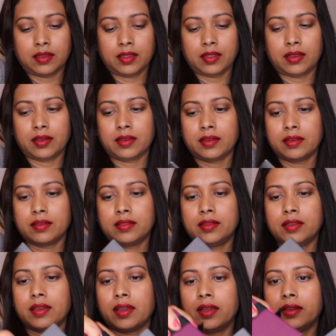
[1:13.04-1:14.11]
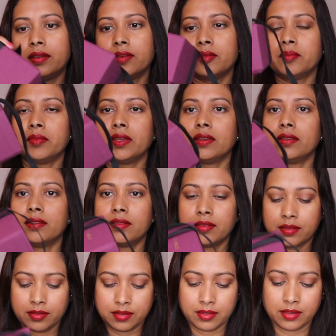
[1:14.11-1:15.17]
and the item
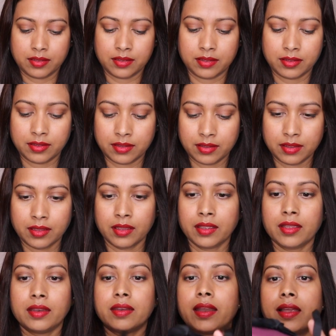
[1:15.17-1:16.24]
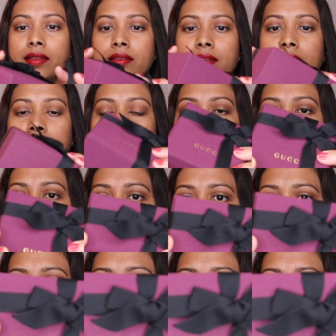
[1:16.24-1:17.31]
is nicely
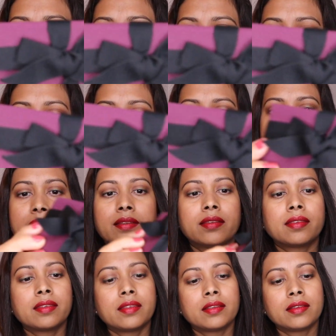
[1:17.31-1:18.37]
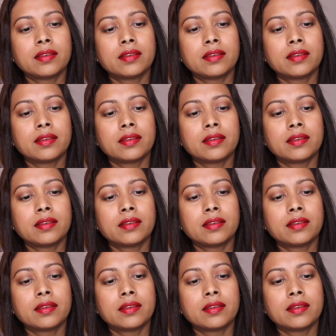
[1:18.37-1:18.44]
packaged in this